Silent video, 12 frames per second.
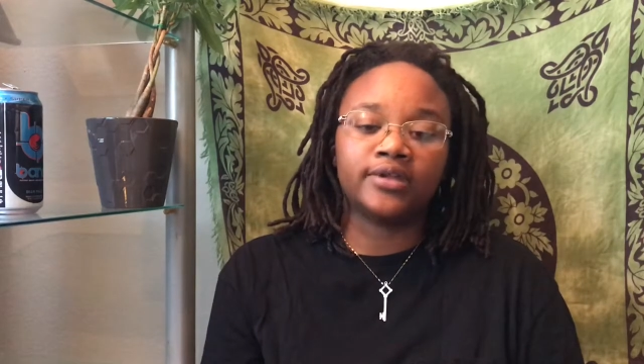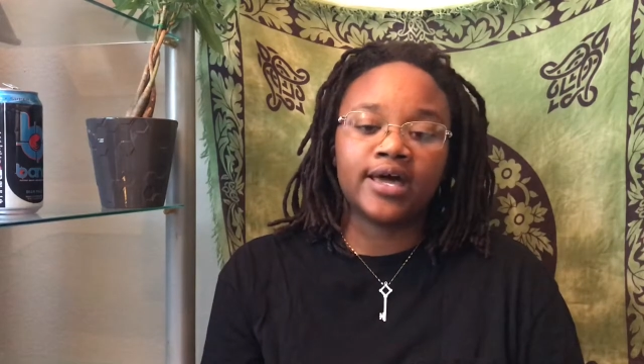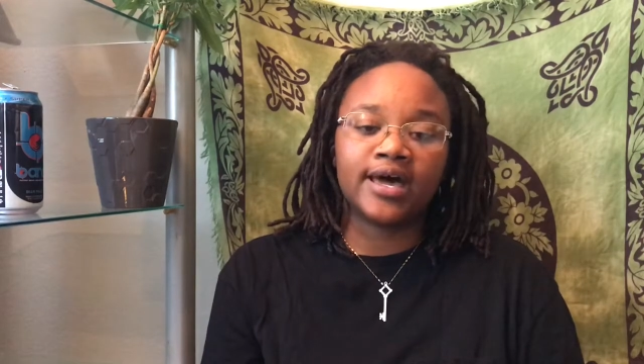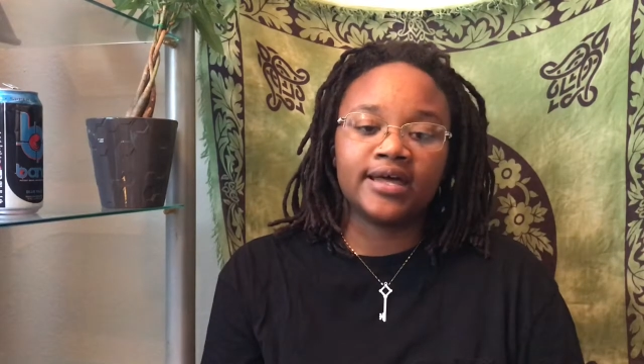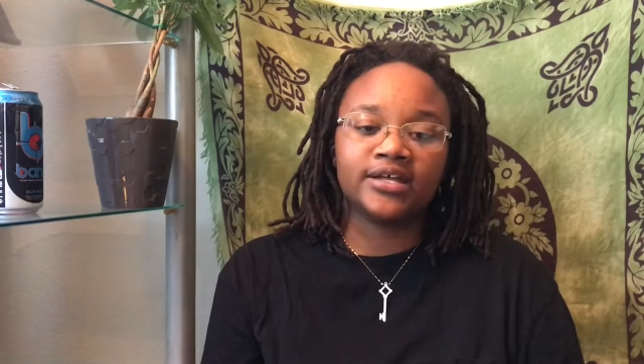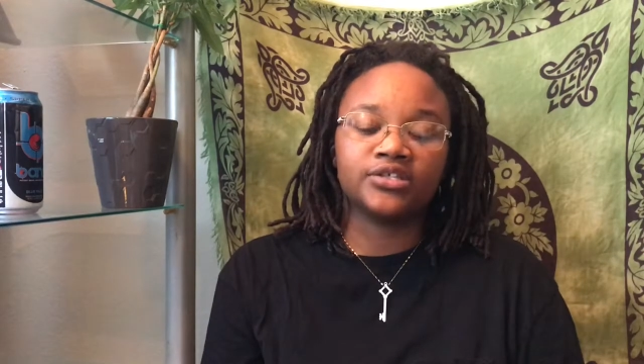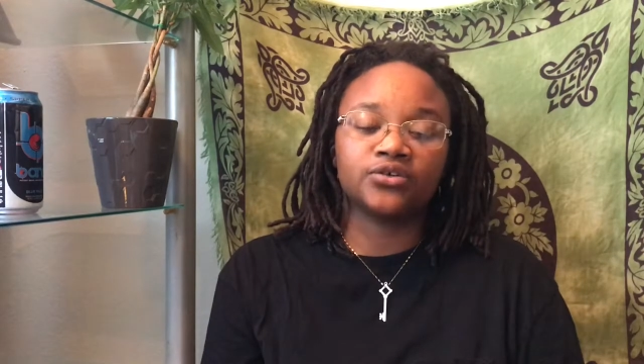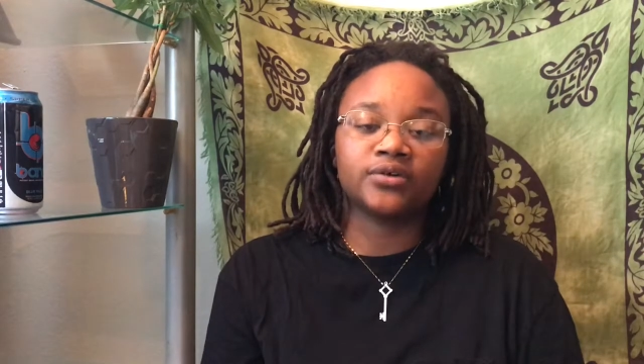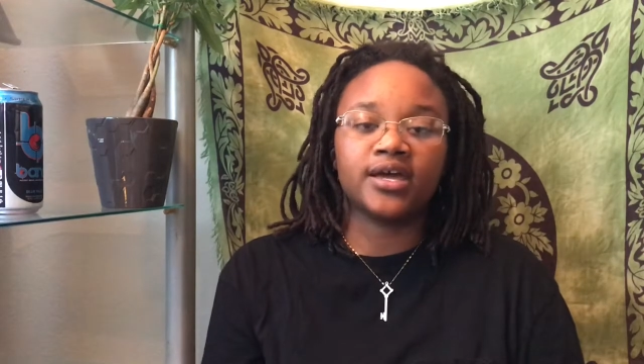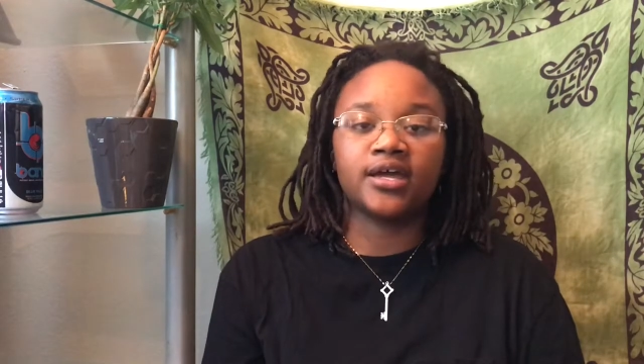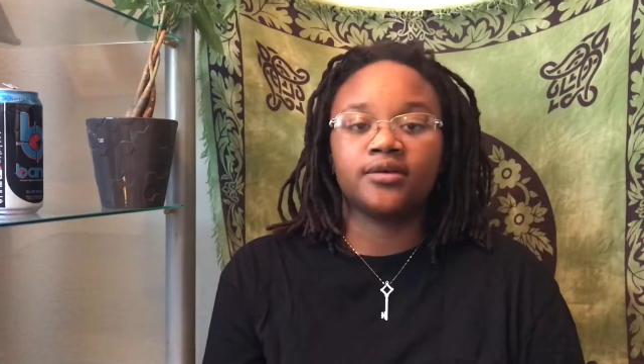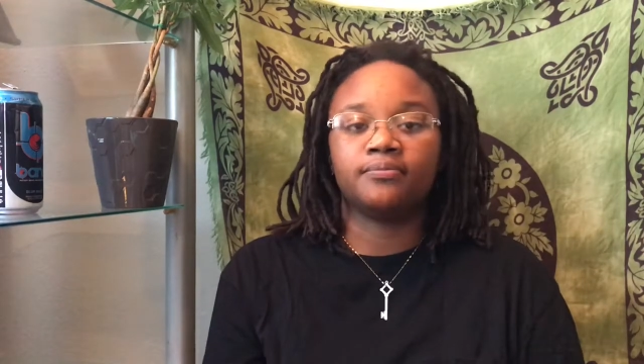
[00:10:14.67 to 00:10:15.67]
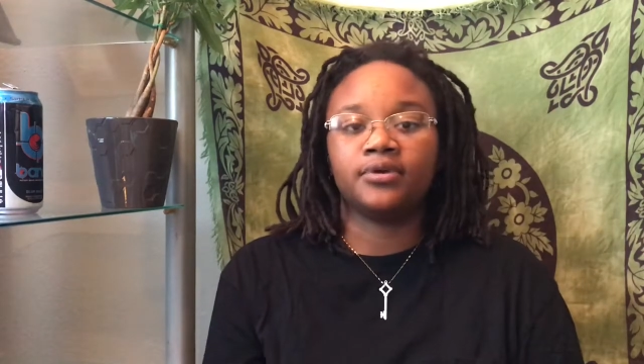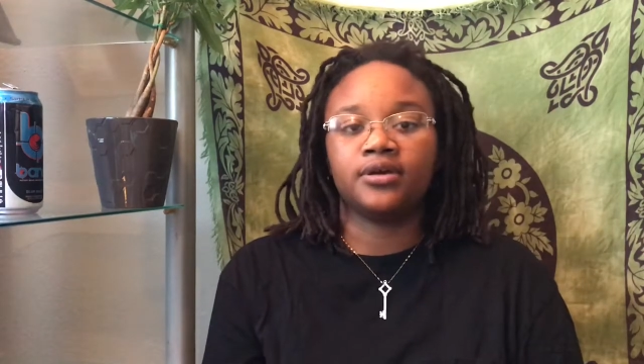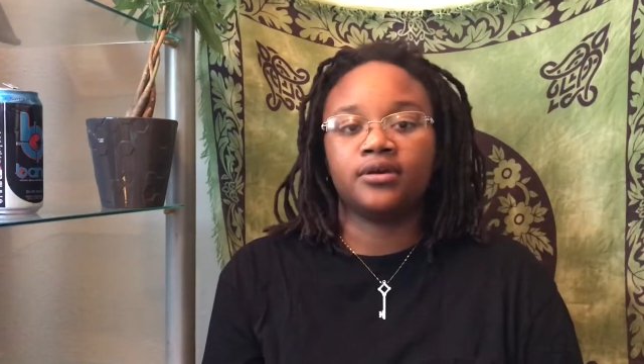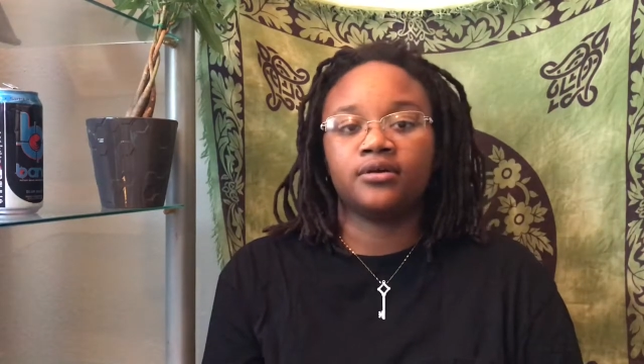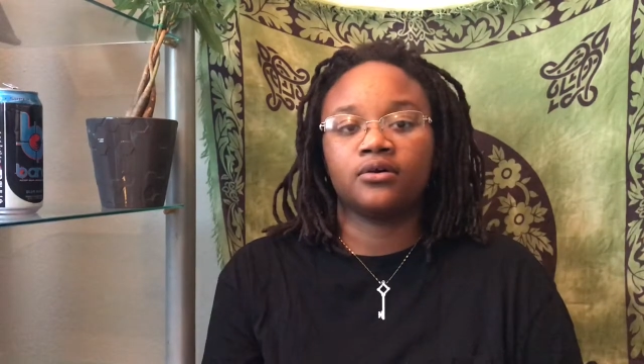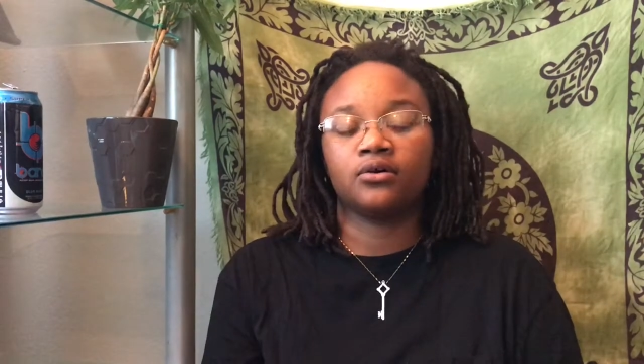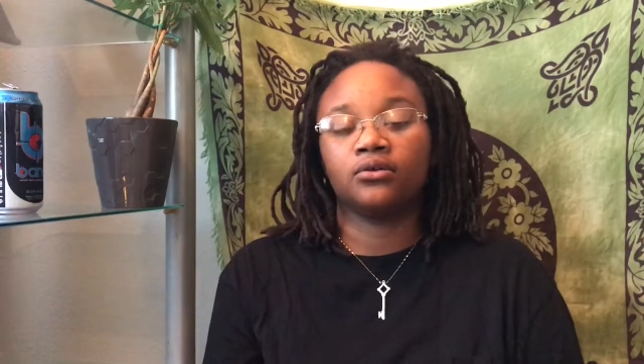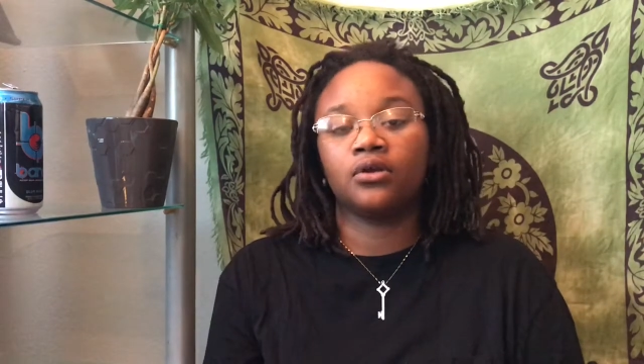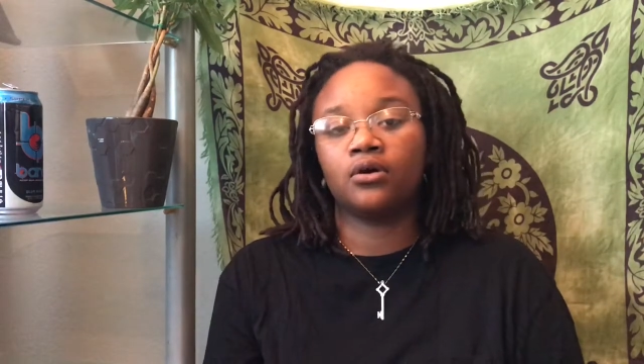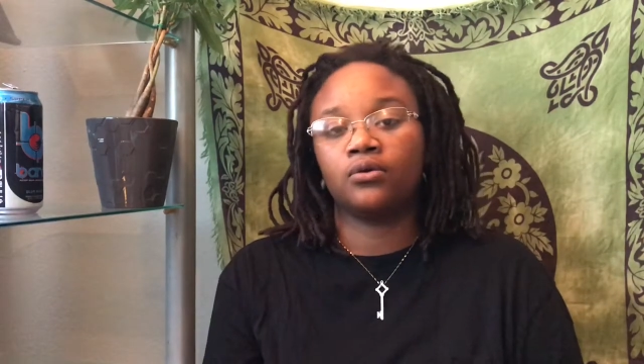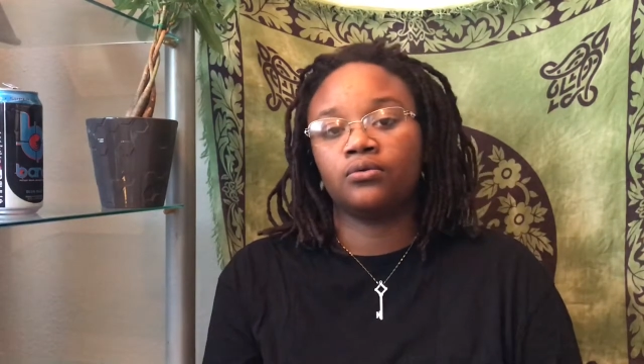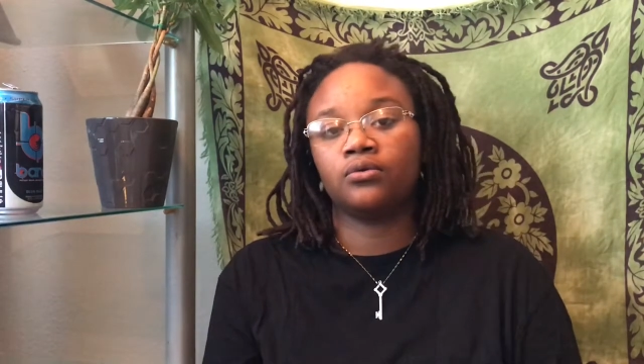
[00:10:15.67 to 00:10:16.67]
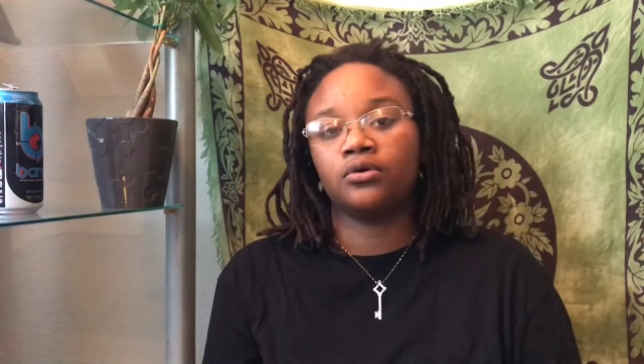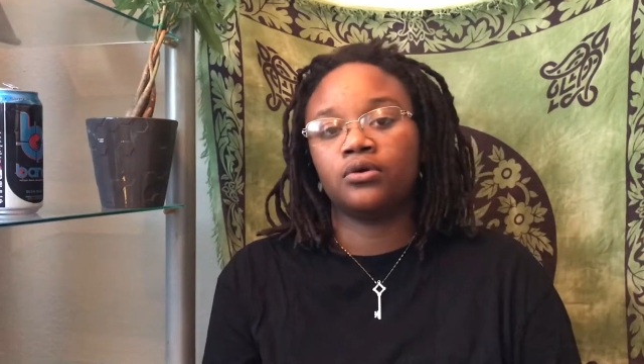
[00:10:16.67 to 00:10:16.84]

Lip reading: that it's okay to be alone.